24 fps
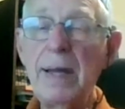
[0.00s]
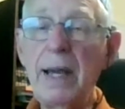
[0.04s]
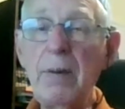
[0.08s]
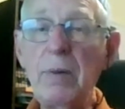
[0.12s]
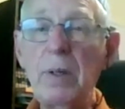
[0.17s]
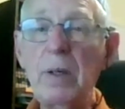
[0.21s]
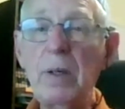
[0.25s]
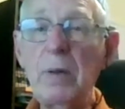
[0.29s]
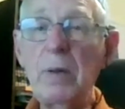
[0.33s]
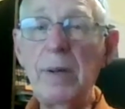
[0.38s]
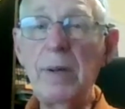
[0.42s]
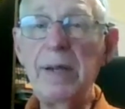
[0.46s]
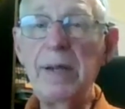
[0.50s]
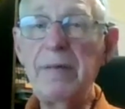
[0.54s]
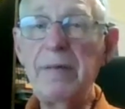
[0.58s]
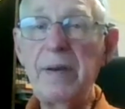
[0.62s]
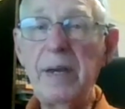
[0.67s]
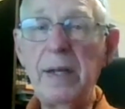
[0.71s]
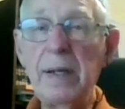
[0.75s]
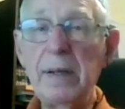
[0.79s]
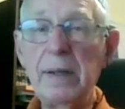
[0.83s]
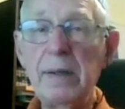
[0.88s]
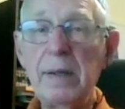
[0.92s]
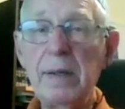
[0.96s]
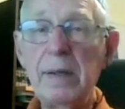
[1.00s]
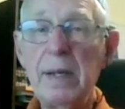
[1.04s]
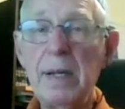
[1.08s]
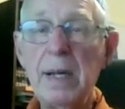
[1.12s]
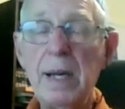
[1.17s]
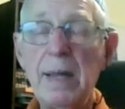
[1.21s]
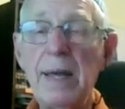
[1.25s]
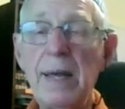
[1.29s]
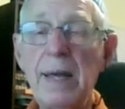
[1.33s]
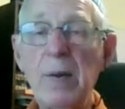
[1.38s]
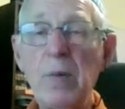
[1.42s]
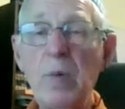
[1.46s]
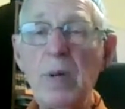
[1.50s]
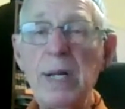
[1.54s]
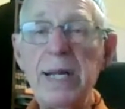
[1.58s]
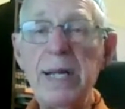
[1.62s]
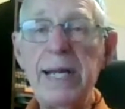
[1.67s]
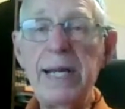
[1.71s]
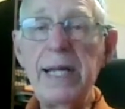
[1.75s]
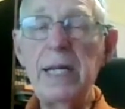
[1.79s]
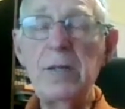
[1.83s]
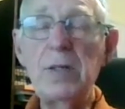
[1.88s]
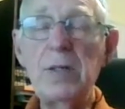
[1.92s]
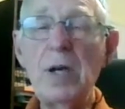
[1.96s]
They were grieving. They
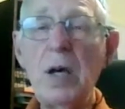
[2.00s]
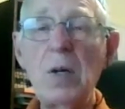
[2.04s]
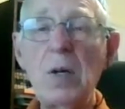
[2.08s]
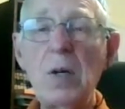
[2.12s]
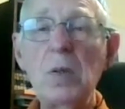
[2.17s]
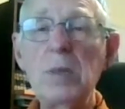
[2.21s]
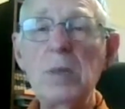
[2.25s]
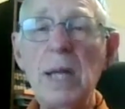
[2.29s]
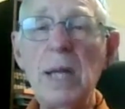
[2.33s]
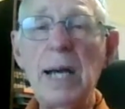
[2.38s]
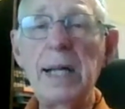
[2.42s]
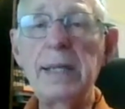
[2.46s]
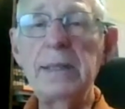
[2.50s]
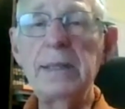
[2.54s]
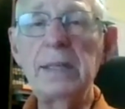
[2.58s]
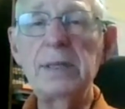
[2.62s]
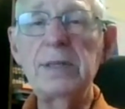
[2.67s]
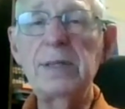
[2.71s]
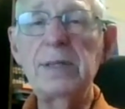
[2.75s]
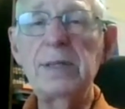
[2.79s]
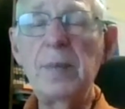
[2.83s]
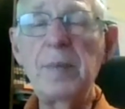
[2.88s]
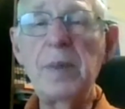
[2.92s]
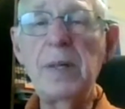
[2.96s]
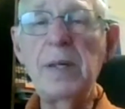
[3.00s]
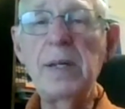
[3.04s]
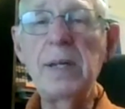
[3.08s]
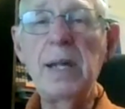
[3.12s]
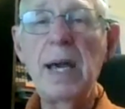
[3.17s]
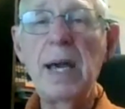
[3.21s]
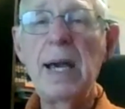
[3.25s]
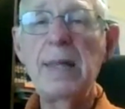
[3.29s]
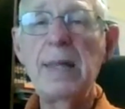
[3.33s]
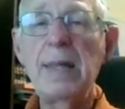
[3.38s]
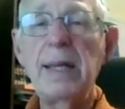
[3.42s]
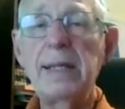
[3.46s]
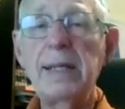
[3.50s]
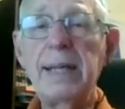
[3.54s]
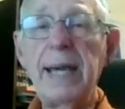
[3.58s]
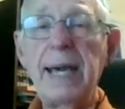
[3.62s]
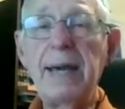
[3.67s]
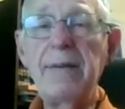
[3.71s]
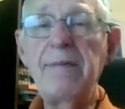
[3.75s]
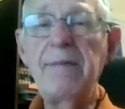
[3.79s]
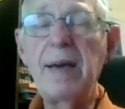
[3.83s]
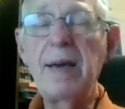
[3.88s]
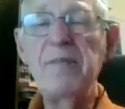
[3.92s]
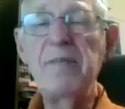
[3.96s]
needed to hold on to something that
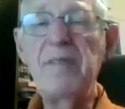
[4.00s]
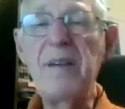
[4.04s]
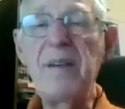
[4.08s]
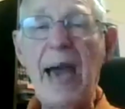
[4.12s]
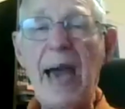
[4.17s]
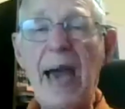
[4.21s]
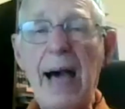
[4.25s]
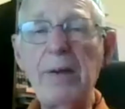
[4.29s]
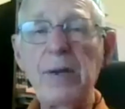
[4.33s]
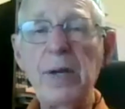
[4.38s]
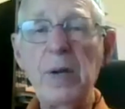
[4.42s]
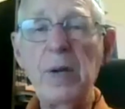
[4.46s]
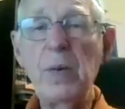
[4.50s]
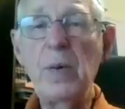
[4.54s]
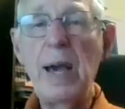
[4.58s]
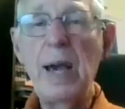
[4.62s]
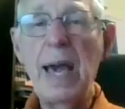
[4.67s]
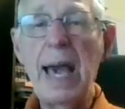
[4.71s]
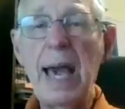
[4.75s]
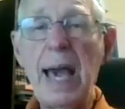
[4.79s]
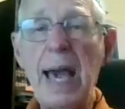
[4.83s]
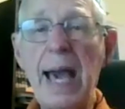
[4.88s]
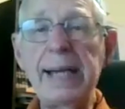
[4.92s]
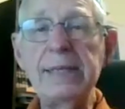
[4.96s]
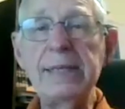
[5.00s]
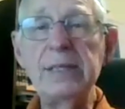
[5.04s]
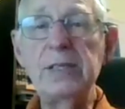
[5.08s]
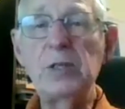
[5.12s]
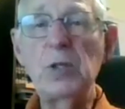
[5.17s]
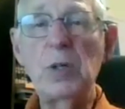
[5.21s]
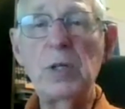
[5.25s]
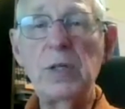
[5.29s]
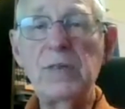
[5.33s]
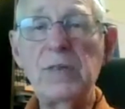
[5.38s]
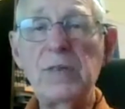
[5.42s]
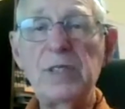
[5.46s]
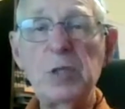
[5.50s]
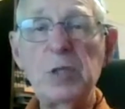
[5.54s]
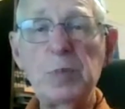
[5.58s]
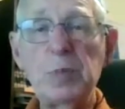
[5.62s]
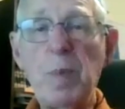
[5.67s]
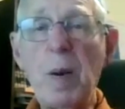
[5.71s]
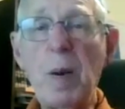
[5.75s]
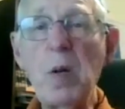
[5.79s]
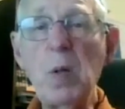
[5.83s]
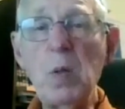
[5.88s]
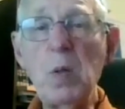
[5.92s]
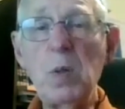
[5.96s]
gave them value and sort of
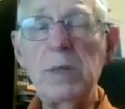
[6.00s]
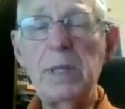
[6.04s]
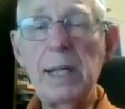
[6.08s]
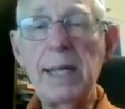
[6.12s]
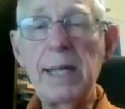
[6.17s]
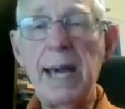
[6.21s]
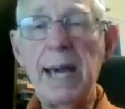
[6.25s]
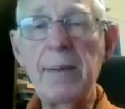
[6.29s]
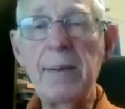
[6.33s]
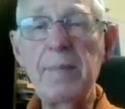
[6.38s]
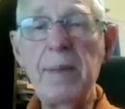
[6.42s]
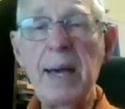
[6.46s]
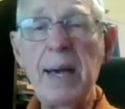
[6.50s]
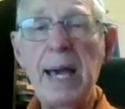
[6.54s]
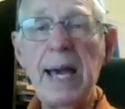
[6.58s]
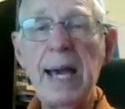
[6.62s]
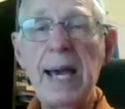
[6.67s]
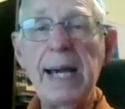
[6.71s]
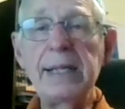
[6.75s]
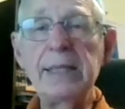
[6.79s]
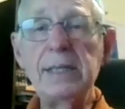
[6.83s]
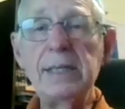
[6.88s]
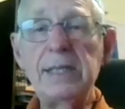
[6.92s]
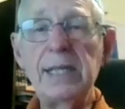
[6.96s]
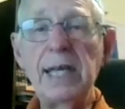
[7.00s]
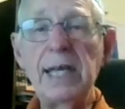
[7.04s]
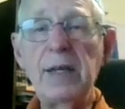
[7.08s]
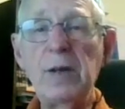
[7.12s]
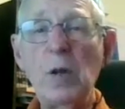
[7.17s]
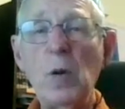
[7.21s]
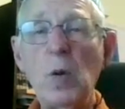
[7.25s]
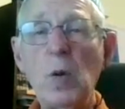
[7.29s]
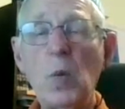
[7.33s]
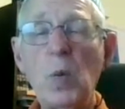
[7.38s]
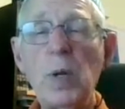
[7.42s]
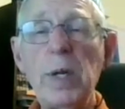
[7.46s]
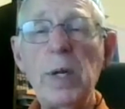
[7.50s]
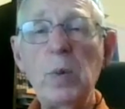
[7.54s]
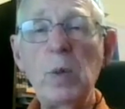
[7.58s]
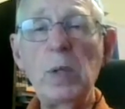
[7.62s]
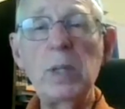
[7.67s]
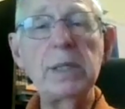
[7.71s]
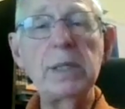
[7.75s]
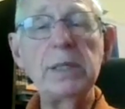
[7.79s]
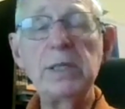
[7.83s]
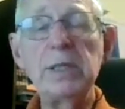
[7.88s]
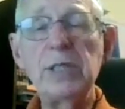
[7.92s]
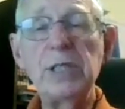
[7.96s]
spoke to them and said, we will
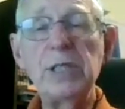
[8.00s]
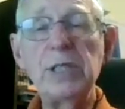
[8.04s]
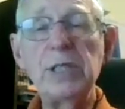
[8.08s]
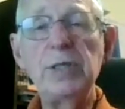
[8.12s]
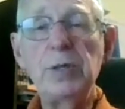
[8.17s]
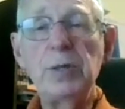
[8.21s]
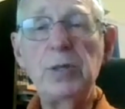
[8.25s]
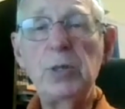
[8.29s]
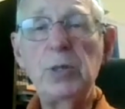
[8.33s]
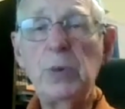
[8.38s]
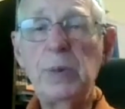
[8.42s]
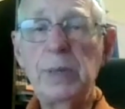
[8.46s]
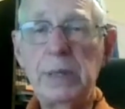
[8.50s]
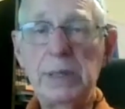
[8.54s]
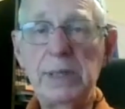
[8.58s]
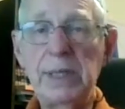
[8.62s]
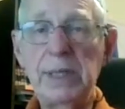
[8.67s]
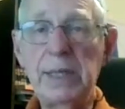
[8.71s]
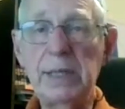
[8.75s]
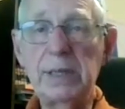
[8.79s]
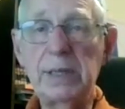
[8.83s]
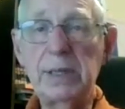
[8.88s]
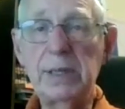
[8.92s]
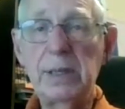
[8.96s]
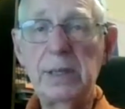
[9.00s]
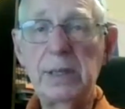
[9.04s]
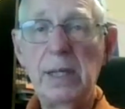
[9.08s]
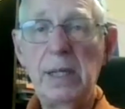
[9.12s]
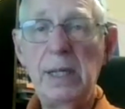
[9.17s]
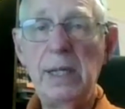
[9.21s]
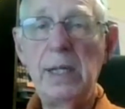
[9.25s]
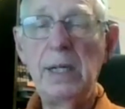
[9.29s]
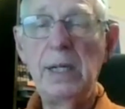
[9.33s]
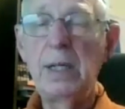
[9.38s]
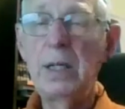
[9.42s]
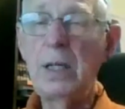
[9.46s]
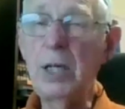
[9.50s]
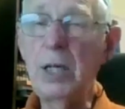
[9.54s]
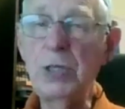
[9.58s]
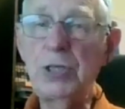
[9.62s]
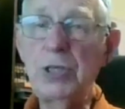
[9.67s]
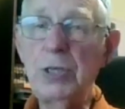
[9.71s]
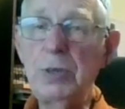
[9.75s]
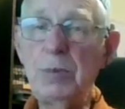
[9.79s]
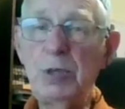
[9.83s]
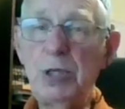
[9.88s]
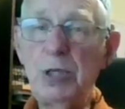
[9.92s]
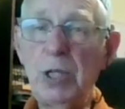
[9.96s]
continue to exist.
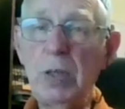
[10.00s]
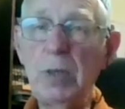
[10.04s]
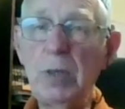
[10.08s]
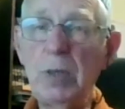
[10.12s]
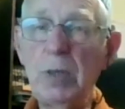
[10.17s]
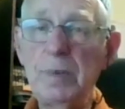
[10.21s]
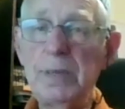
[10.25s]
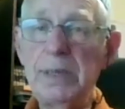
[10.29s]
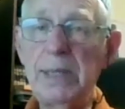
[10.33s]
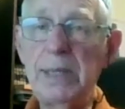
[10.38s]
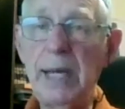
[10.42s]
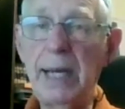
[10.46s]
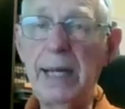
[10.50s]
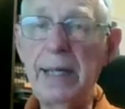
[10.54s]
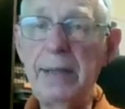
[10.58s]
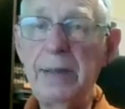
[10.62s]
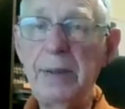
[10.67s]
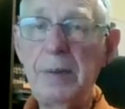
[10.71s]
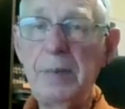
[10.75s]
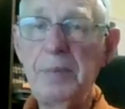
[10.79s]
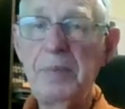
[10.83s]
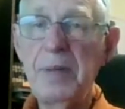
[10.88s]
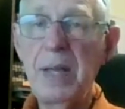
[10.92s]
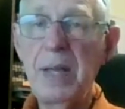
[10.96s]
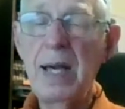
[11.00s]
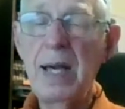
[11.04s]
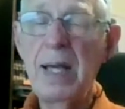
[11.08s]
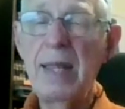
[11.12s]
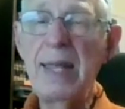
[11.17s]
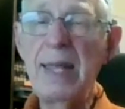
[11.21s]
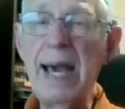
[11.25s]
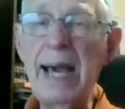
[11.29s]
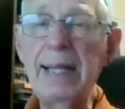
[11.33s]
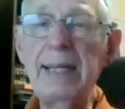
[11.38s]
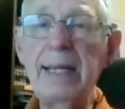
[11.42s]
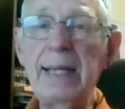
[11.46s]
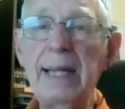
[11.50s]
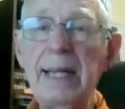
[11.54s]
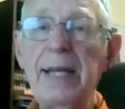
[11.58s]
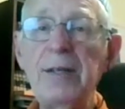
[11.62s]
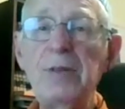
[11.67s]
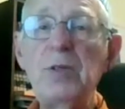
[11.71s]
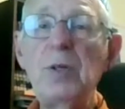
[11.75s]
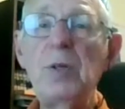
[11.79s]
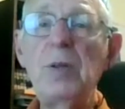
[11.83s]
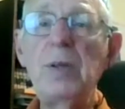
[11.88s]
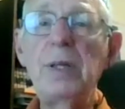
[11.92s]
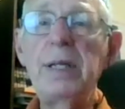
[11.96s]
Gershon Shalom said that led
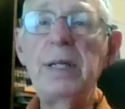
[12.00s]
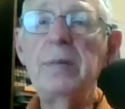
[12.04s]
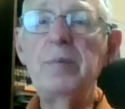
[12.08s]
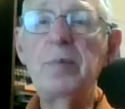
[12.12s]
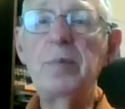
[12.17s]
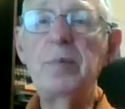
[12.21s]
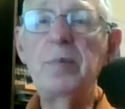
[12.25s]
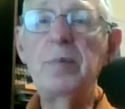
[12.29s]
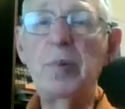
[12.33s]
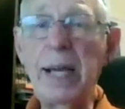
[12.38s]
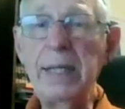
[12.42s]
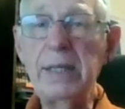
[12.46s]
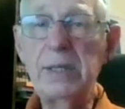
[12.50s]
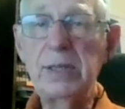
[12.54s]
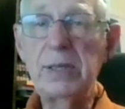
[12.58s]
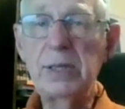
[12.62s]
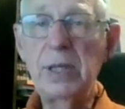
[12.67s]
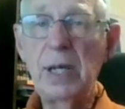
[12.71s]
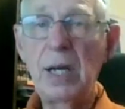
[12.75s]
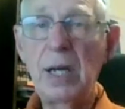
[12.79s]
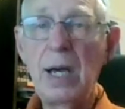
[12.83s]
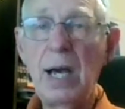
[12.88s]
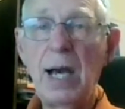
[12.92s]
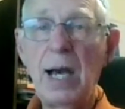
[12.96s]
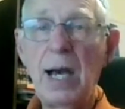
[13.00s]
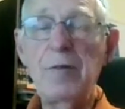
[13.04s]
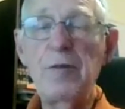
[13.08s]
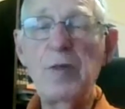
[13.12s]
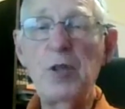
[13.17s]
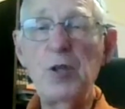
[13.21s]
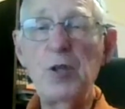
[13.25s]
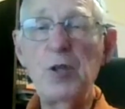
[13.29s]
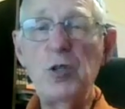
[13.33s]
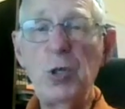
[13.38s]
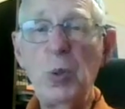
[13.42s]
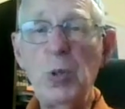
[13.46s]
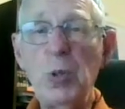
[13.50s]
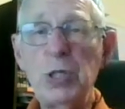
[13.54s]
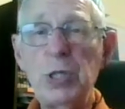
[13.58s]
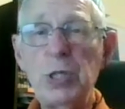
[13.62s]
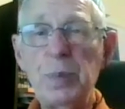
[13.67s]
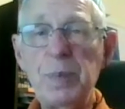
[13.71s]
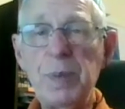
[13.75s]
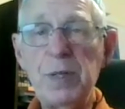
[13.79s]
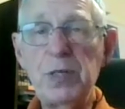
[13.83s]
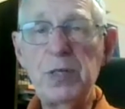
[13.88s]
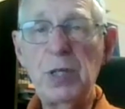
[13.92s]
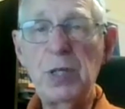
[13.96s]
to the embrace of the
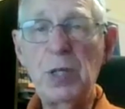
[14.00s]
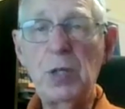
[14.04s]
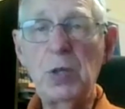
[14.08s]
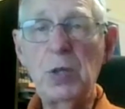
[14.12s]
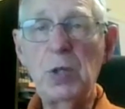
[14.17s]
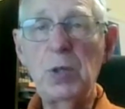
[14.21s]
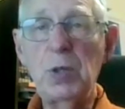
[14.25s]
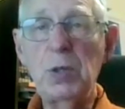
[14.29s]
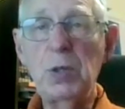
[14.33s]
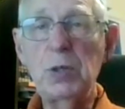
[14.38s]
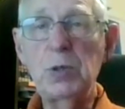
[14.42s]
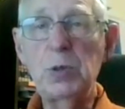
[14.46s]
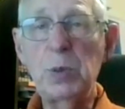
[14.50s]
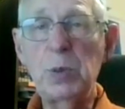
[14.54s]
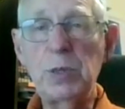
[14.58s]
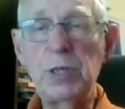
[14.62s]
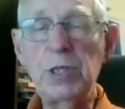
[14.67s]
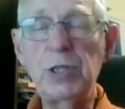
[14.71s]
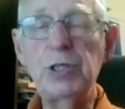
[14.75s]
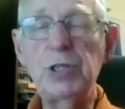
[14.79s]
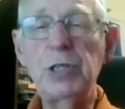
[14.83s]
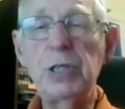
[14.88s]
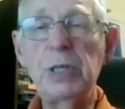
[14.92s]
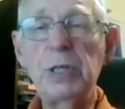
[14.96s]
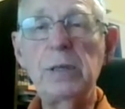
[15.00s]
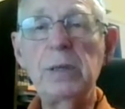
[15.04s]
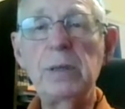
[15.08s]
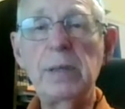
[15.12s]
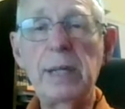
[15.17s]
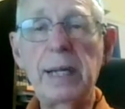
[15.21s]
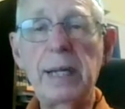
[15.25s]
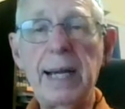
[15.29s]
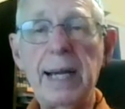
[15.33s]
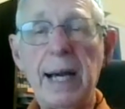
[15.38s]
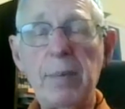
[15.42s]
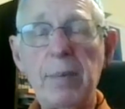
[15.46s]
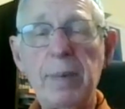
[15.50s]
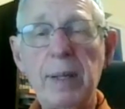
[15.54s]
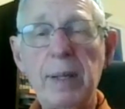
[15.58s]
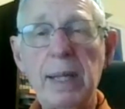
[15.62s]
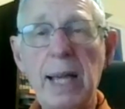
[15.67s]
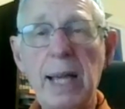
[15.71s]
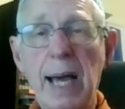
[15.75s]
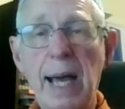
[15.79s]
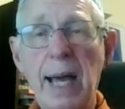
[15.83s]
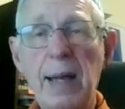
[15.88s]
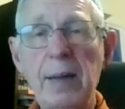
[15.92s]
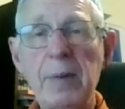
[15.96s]
Jewish mystical tradition, the
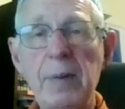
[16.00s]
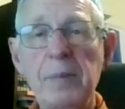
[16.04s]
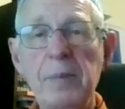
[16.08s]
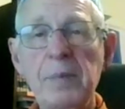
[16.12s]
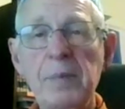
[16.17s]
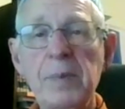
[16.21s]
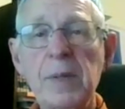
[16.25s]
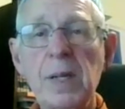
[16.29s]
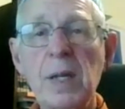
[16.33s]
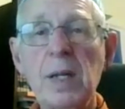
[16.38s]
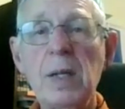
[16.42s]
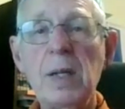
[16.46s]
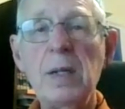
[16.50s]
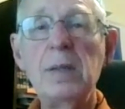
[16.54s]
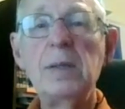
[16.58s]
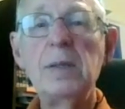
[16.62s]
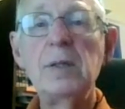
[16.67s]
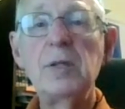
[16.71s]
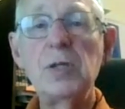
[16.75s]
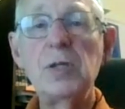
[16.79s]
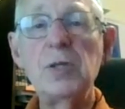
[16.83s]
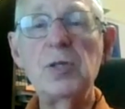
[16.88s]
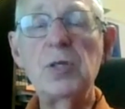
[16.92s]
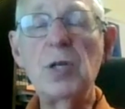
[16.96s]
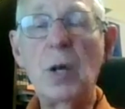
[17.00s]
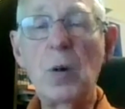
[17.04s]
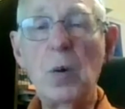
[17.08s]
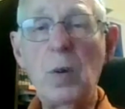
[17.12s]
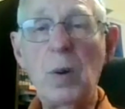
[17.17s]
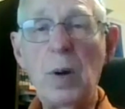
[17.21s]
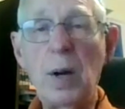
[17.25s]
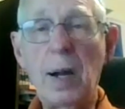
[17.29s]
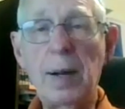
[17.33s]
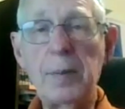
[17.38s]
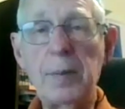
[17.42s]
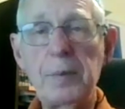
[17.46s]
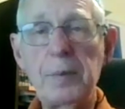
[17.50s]
Kabbalah, the Zohar.